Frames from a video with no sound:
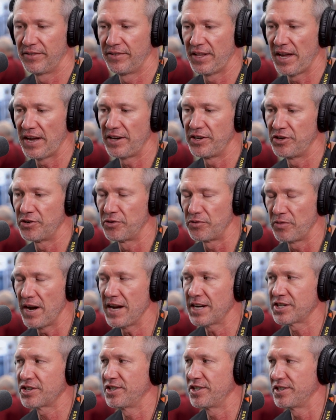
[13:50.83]
that
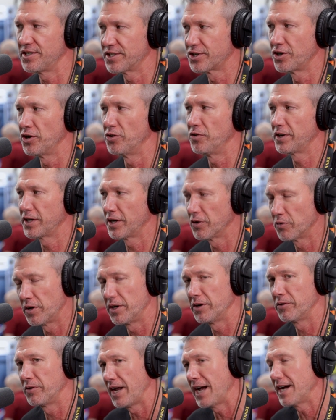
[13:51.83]
direction is going to
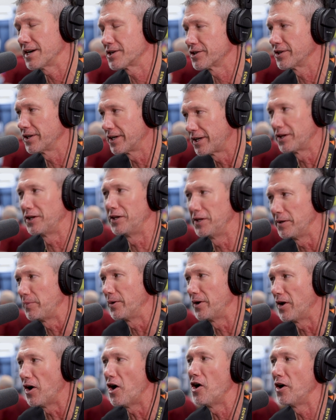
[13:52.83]
where it would actually
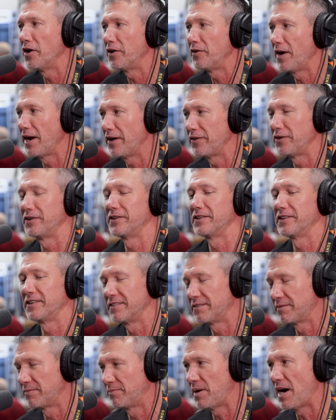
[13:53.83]
clip it on rather
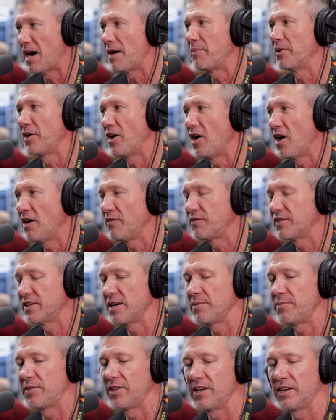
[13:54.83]
than pop it off
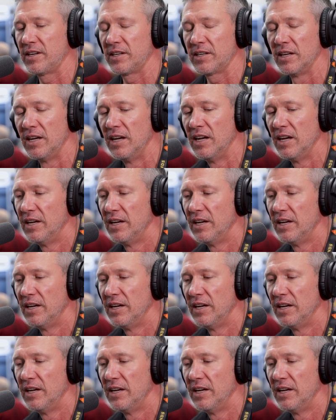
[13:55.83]
type right. thing.